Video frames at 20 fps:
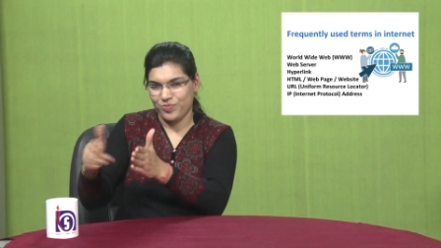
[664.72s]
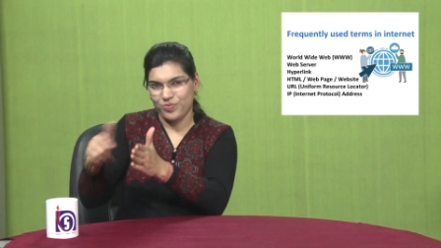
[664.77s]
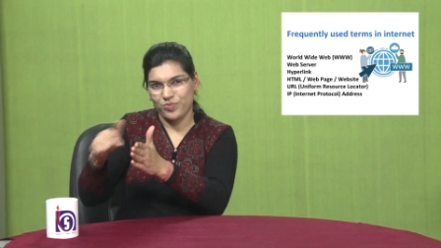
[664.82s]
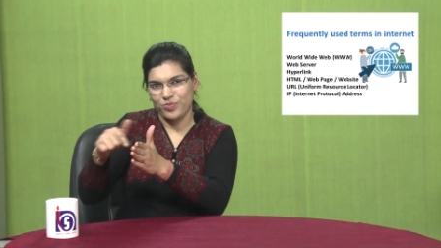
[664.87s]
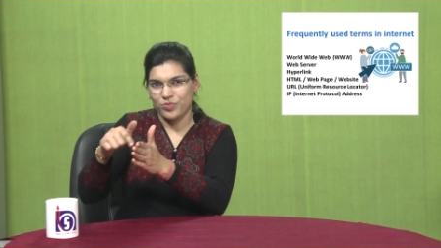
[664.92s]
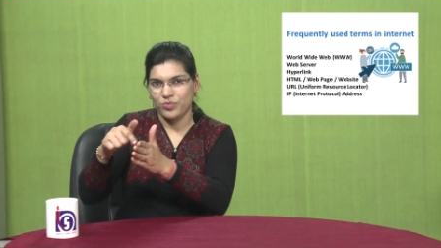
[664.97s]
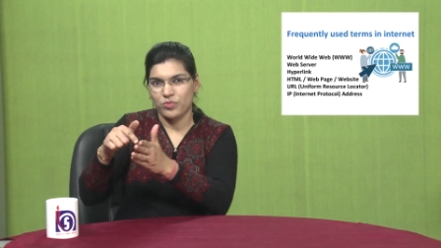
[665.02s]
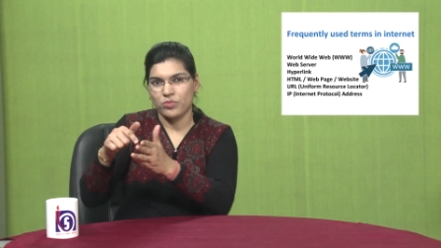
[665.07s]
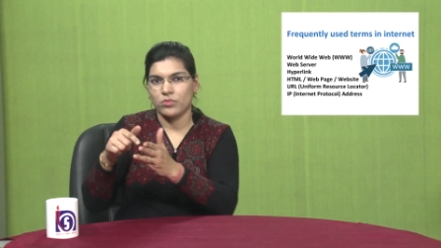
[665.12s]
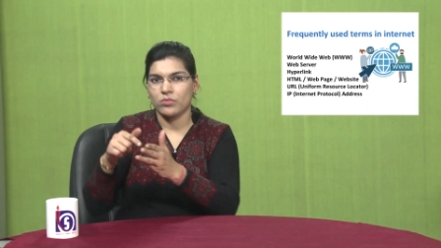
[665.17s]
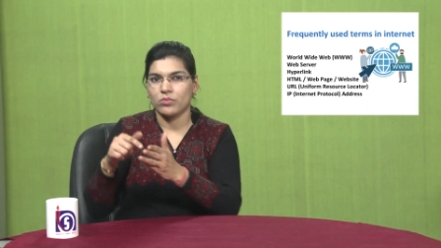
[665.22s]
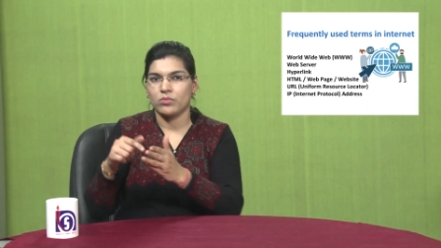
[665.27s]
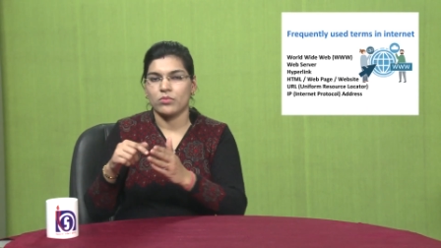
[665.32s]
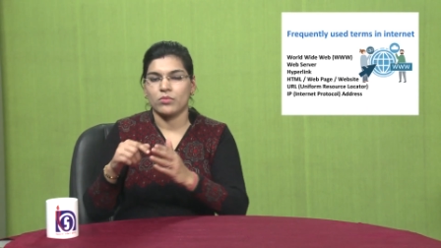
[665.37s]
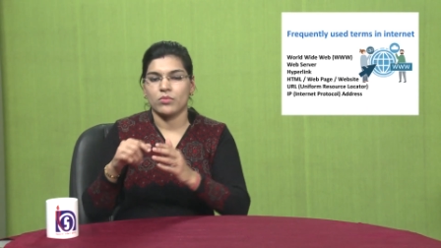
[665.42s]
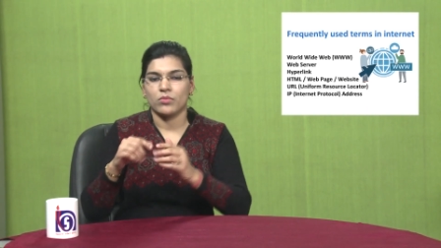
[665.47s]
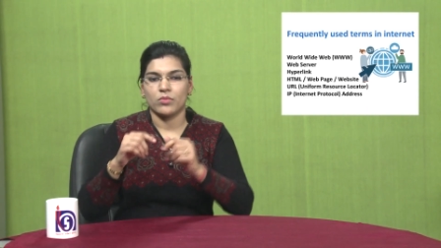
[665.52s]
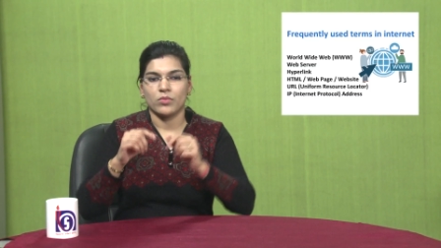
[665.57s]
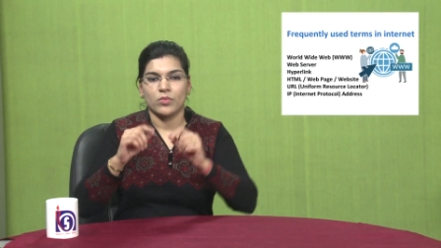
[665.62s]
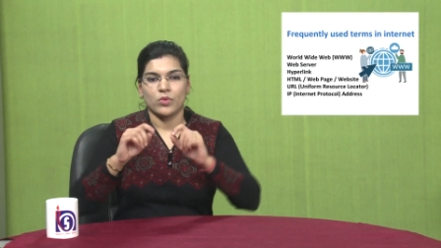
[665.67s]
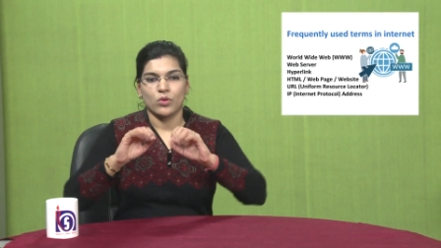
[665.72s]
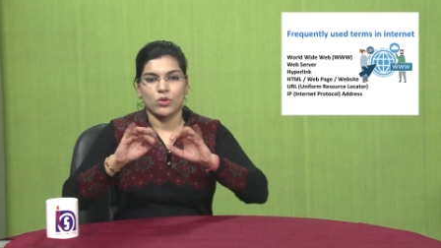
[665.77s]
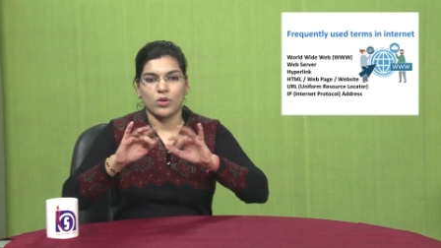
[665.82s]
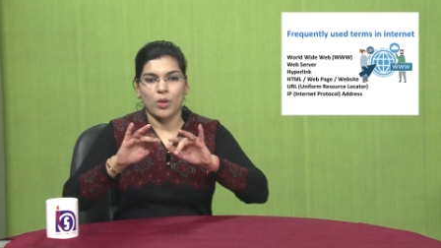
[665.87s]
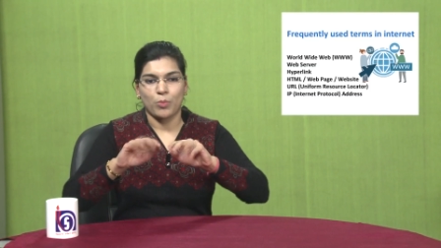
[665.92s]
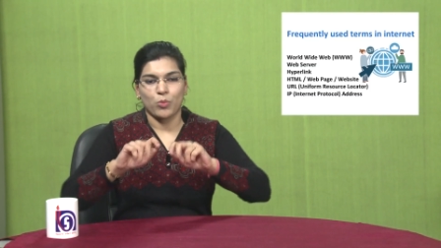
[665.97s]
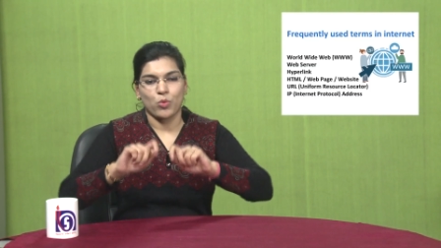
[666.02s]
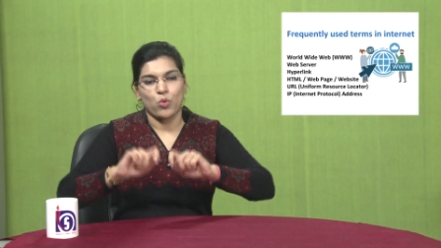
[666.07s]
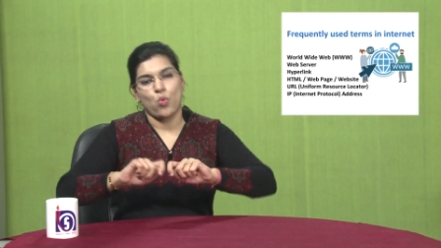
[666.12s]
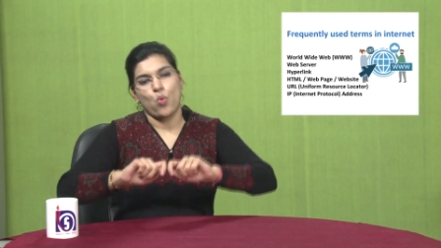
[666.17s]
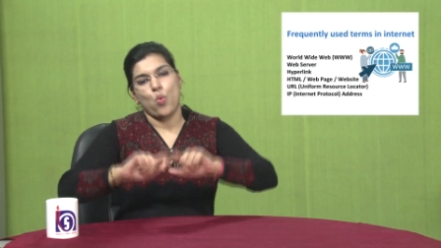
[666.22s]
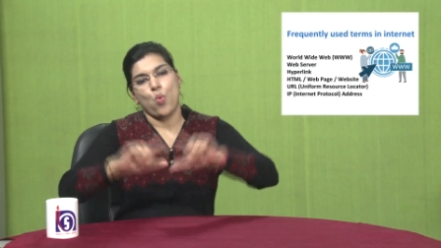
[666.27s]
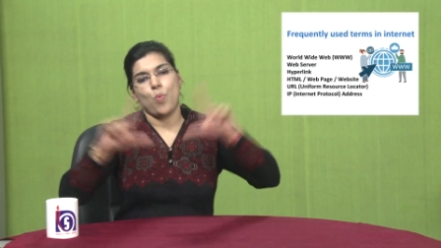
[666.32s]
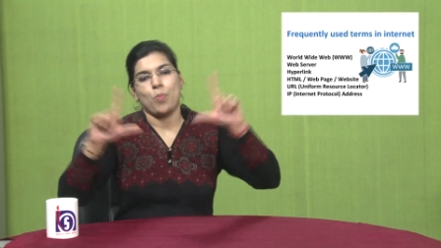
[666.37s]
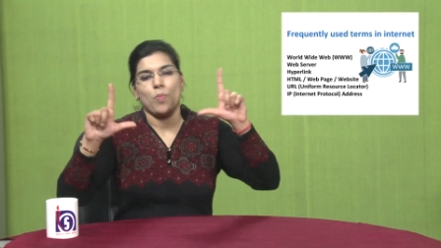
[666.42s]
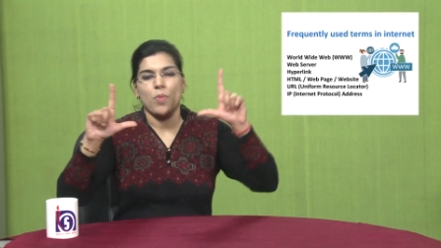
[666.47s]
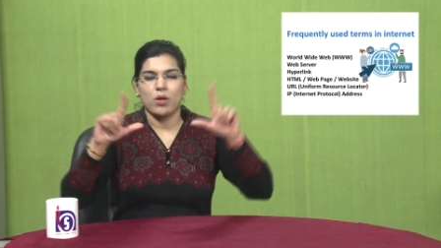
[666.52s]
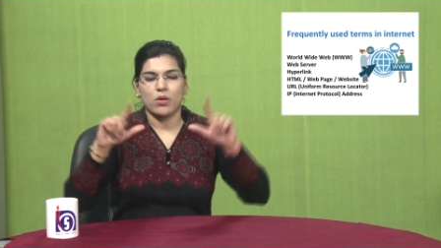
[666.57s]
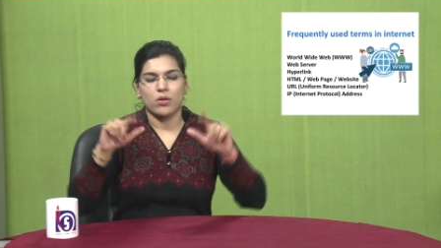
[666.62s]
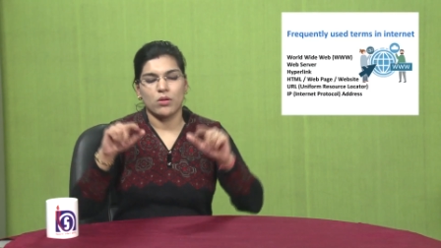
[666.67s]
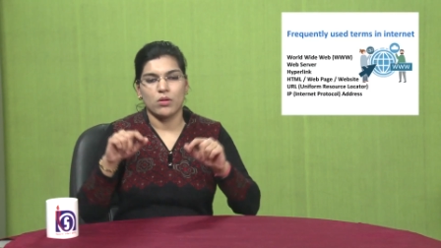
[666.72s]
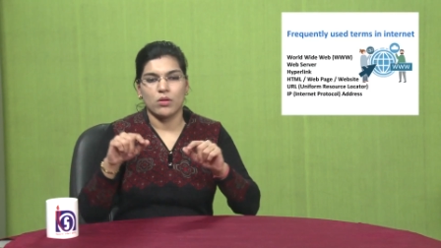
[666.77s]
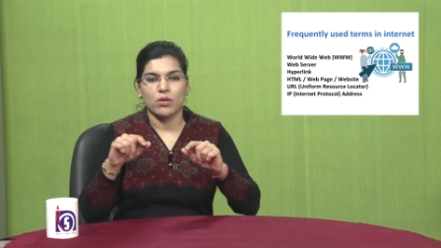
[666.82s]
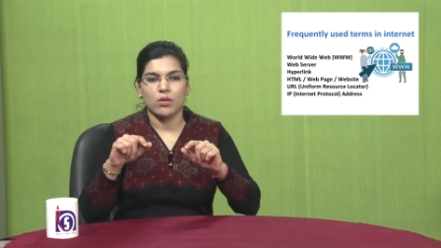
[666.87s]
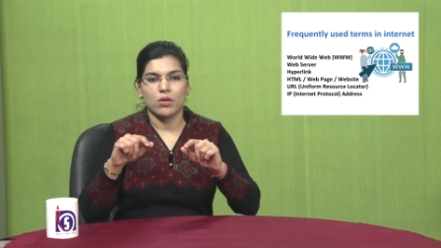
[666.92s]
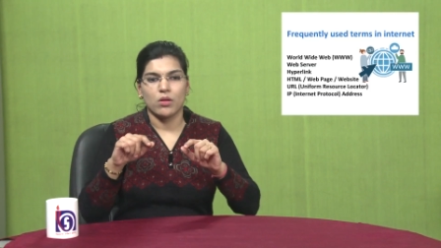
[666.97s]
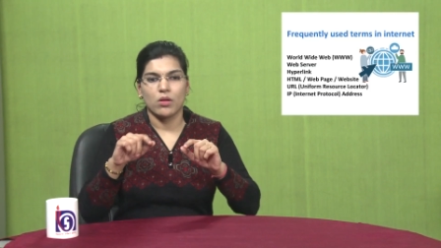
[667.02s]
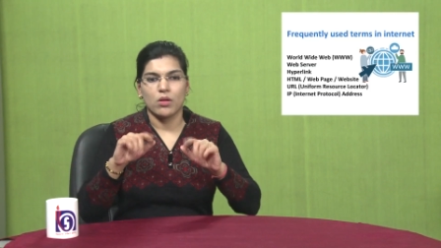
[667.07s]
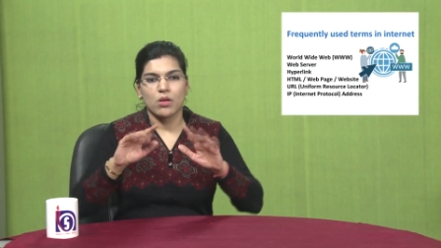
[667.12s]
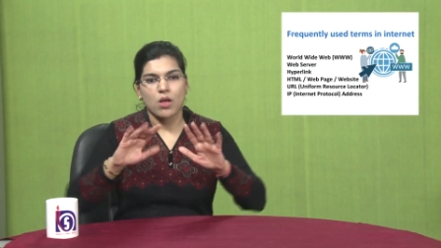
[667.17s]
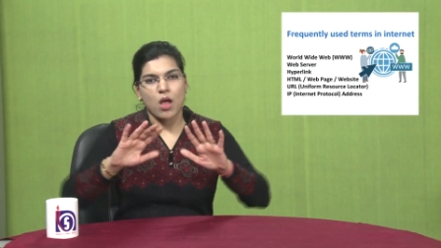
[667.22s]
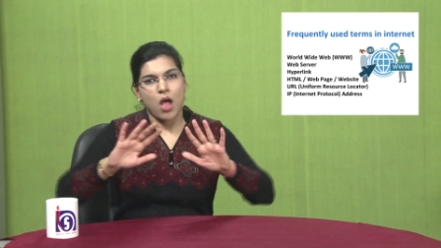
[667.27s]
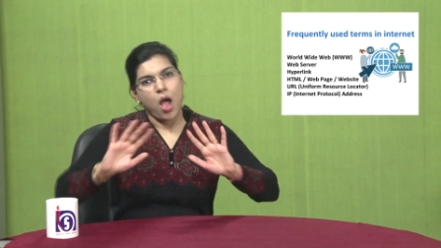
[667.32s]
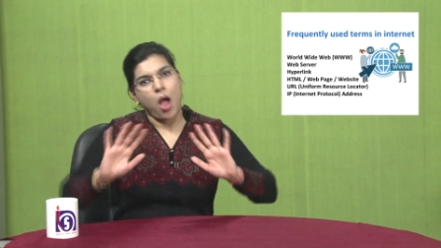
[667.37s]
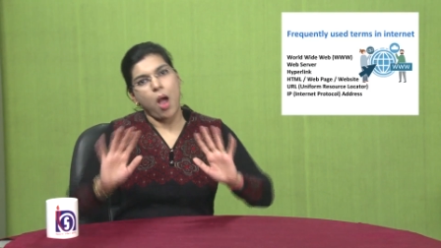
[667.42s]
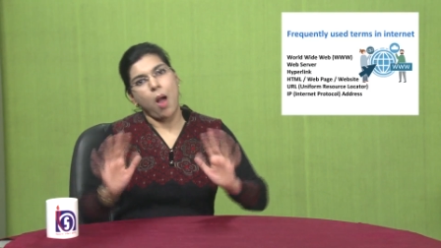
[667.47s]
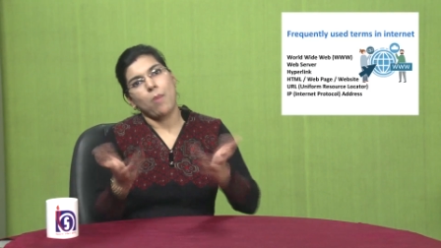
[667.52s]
Internet address, that